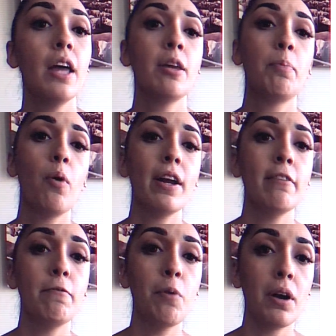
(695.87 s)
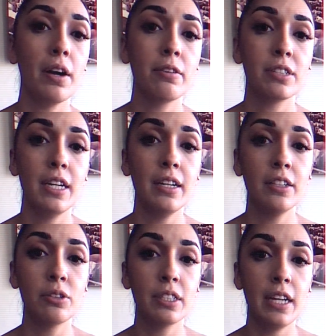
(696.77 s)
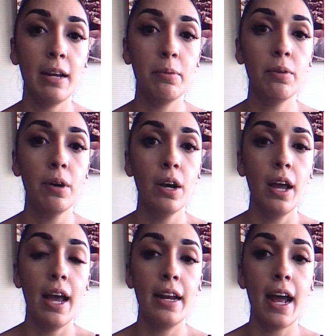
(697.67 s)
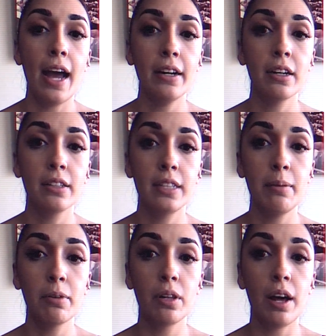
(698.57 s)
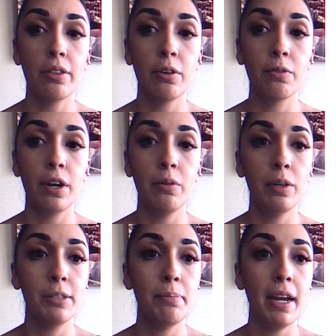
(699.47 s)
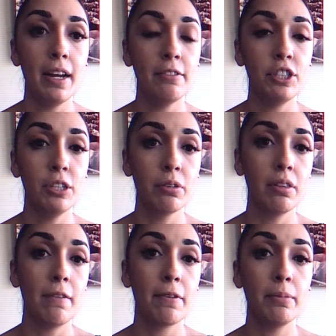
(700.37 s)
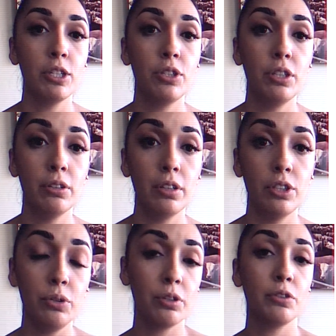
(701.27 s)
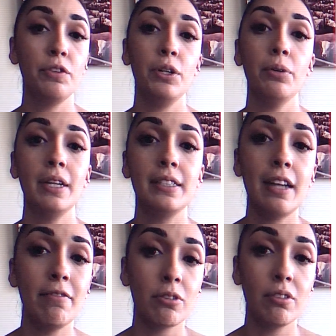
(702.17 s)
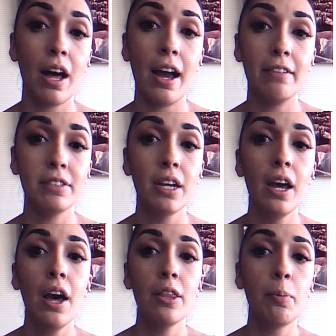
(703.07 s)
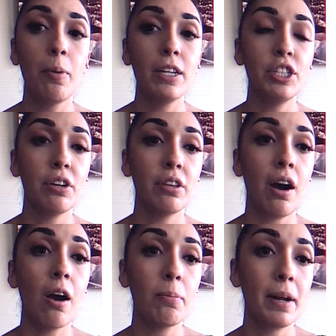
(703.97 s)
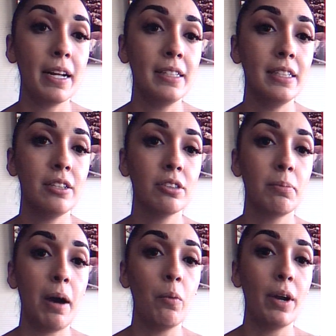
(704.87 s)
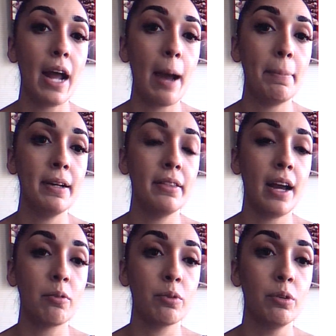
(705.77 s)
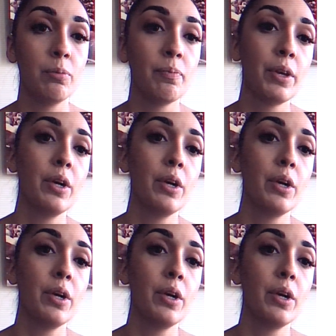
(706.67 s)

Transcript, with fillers: The boy and four others hid under a table and had a tablecloth over it which may have shielded them from the sh- shooter's view and saved their lives. The boy shared the heartbreaking details about what happened in that room.